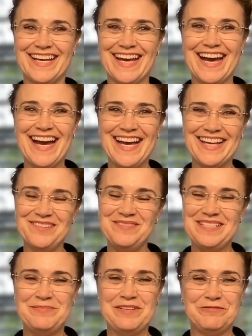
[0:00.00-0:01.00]
Hi, I'm
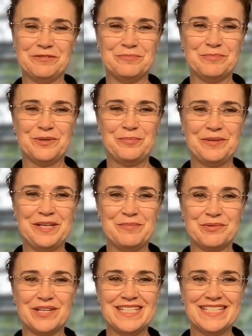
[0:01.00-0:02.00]
Debbie from Property
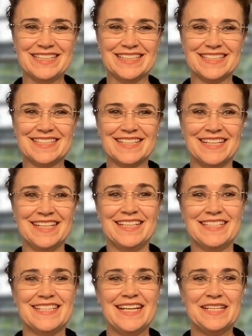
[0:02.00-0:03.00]
Apprentice.
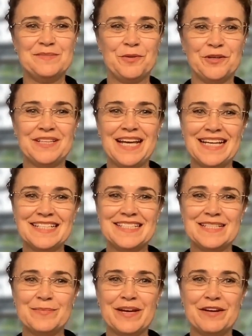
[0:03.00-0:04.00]
Today's podcast's
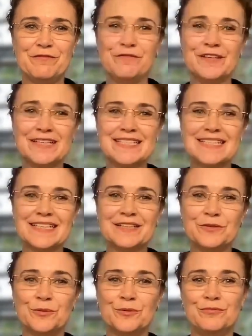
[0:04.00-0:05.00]
about fixing
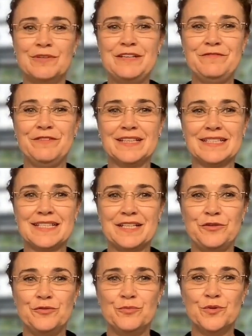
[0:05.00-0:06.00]
or refixing
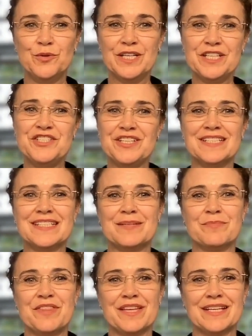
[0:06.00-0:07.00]
your mortgage and
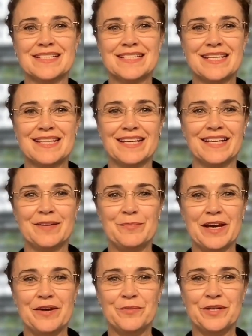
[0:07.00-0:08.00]
some things to think
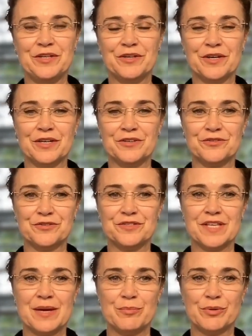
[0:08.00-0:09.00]
about when you're going through
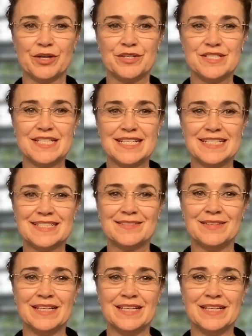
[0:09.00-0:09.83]
that process.